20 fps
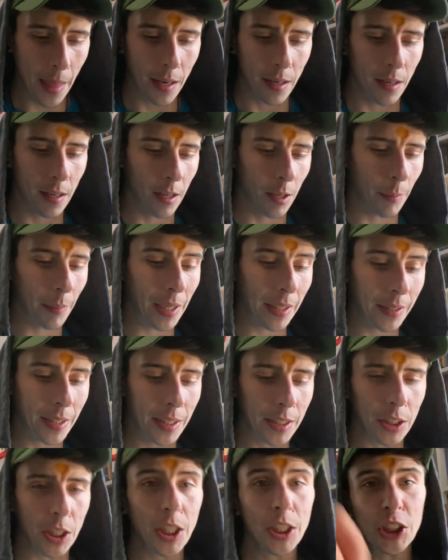And
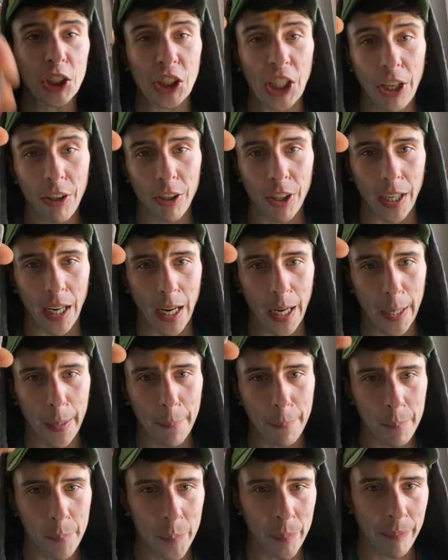then cherryite,
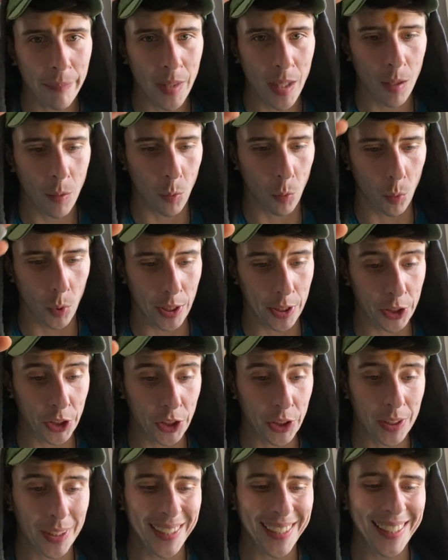
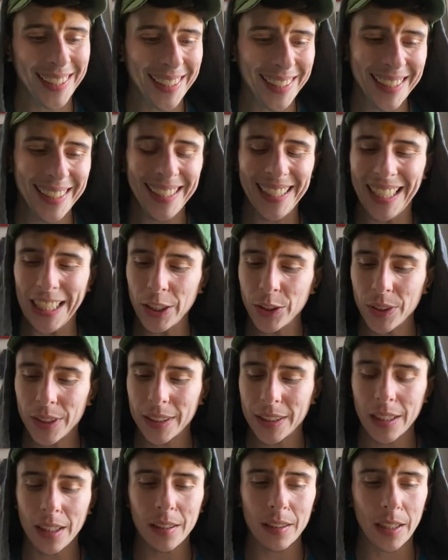which
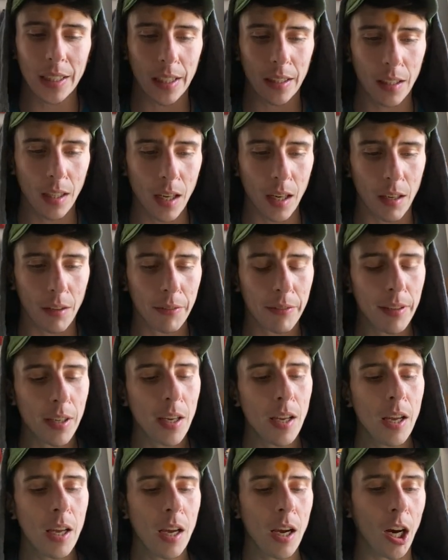interestingly enough,
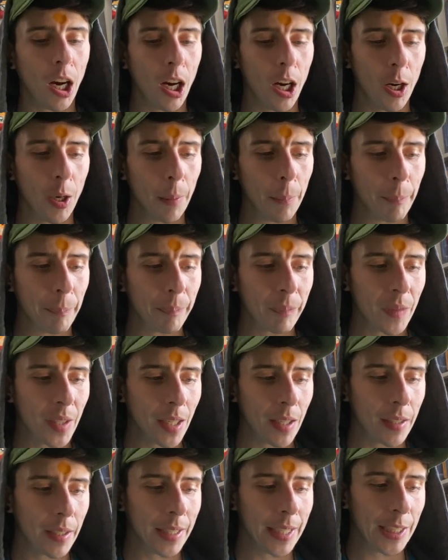
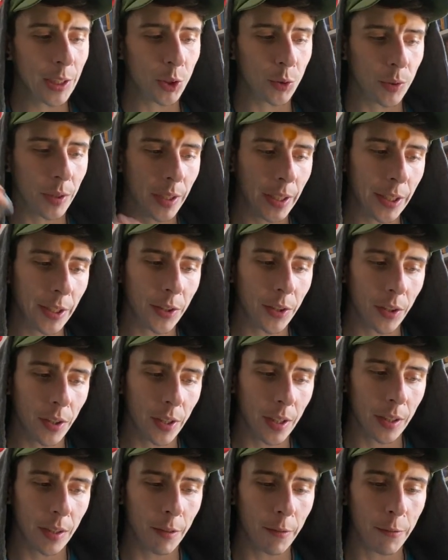is really
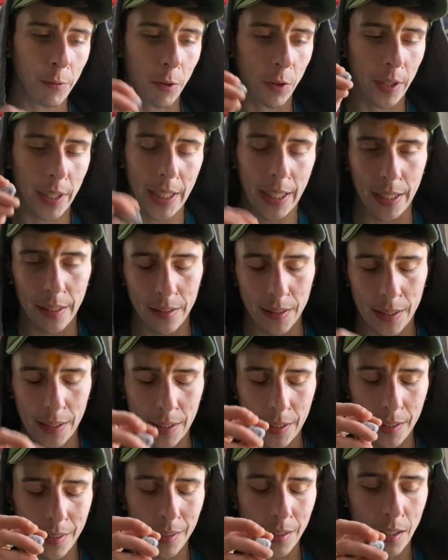good for
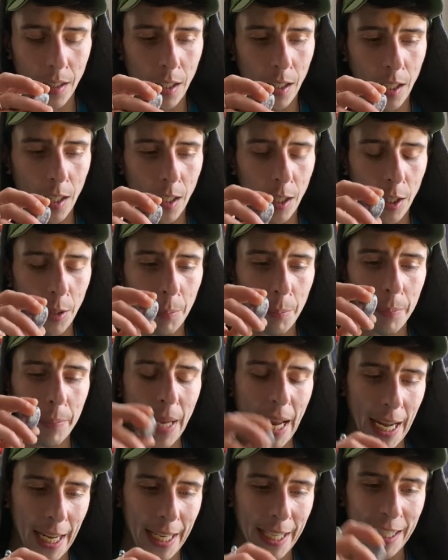healing
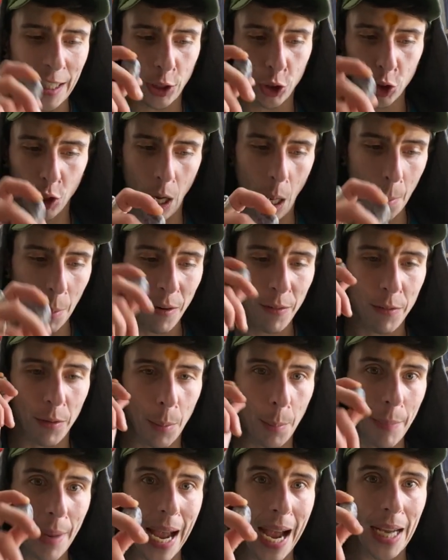pain and trauma
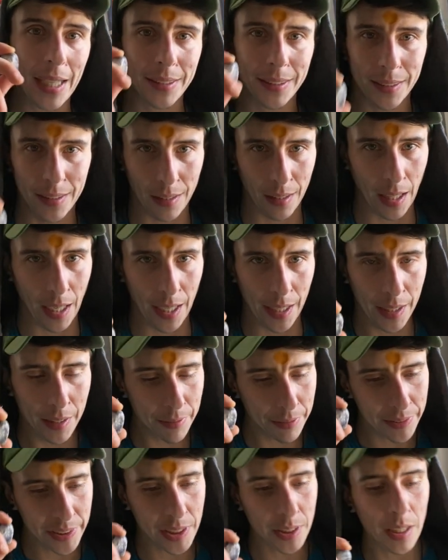from past
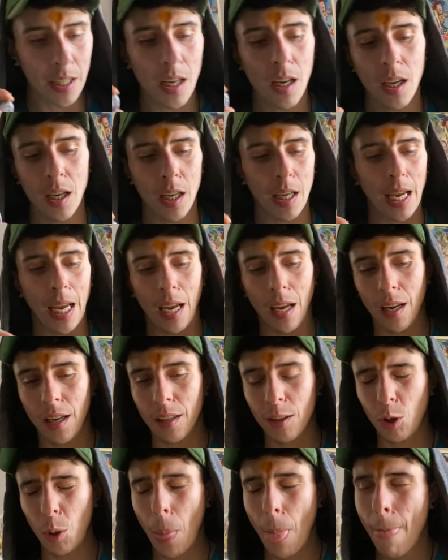lives.
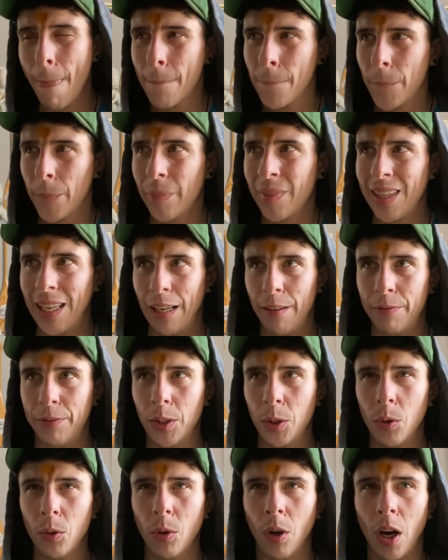And if
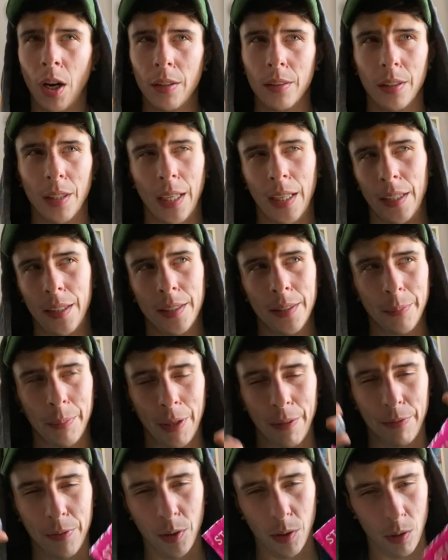
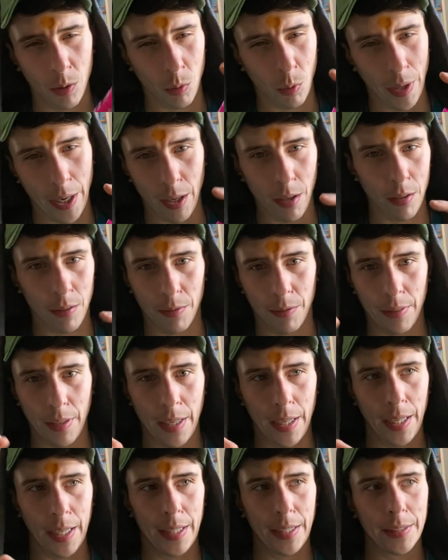you're aware of
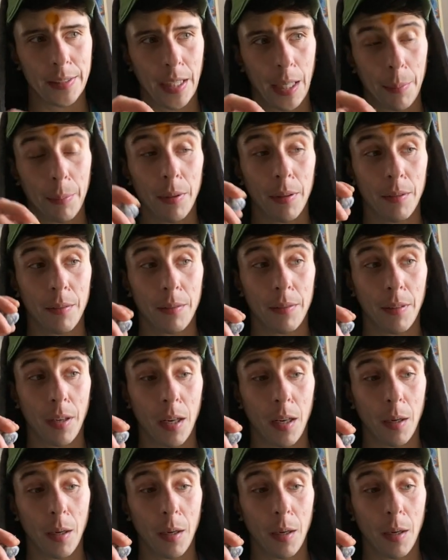any type of